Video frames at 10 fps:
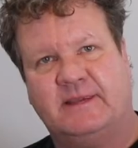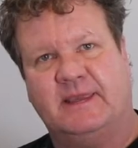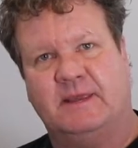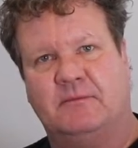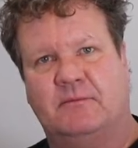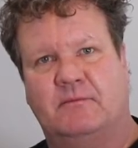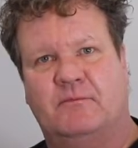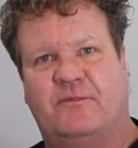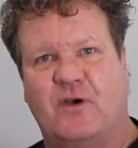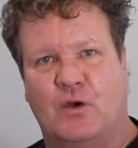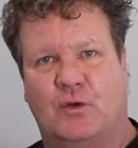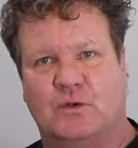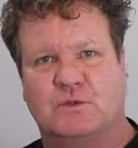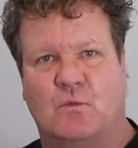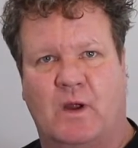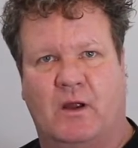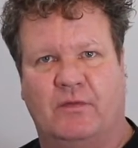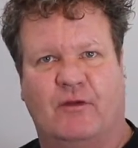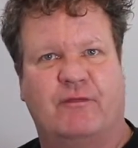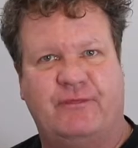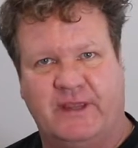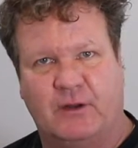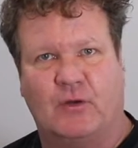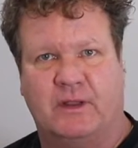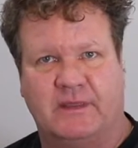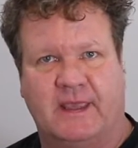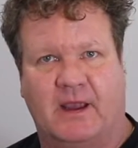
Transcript: to get photos where their feet are in the